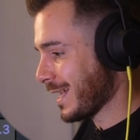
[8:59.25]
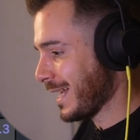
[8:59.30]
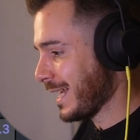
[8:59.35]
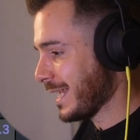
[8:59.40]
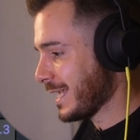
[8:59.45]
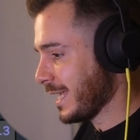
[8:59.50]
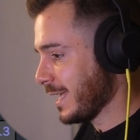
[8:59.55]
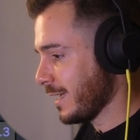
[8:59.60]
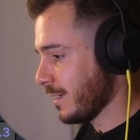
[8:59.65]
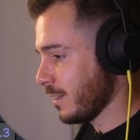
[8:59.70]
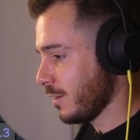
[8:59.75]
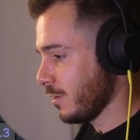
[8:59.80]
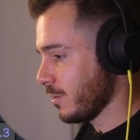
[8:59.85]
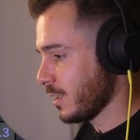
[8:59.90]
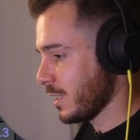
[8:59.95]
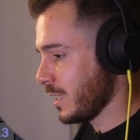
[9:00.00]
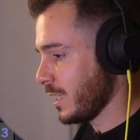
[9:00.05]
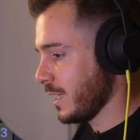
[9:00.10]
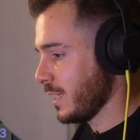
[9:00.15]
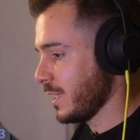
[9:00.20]
clicking
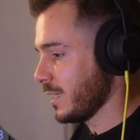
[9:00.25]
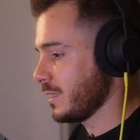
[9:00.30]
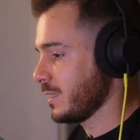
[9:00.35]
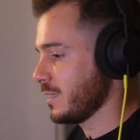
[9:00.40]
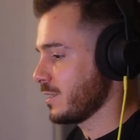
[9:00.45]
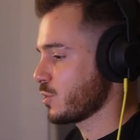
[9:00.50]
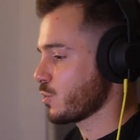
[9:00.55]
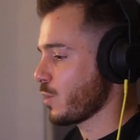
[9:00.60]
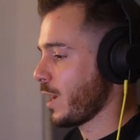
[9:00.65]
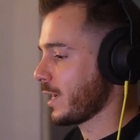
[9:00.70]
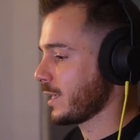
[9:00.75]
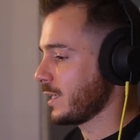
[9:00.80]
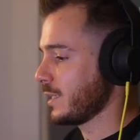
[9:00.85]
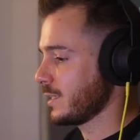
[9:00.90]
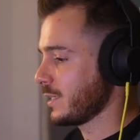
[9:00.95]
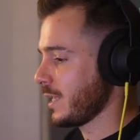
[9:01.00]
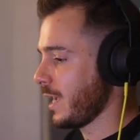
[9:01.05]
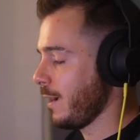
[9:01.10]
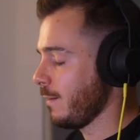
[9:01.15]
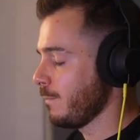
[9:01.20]
on here and then dragging
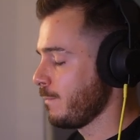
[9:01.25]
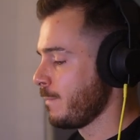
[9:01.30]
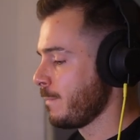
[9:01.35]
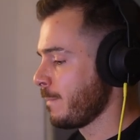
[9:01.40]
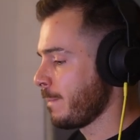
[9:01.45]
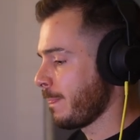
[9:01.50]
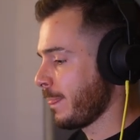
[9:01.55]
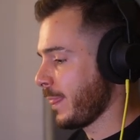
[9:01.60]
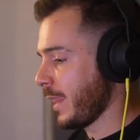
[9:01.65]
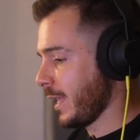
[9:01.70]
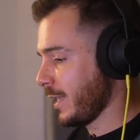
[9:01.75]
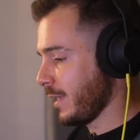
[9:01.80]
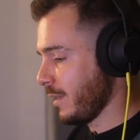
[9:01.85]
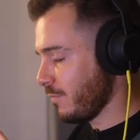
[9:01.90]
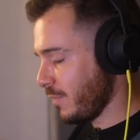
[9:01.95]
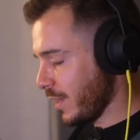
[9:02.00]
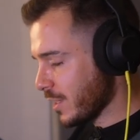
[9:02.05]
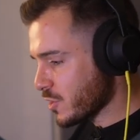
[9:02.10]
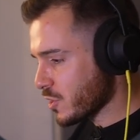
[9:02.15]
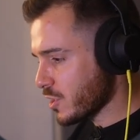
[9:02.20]
down. And
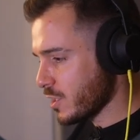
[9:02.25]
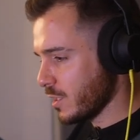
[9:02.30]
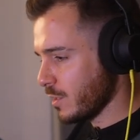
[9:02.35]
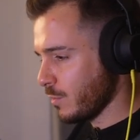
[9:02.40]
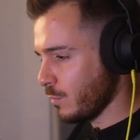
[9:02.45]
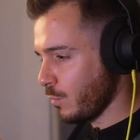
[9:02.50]
eventually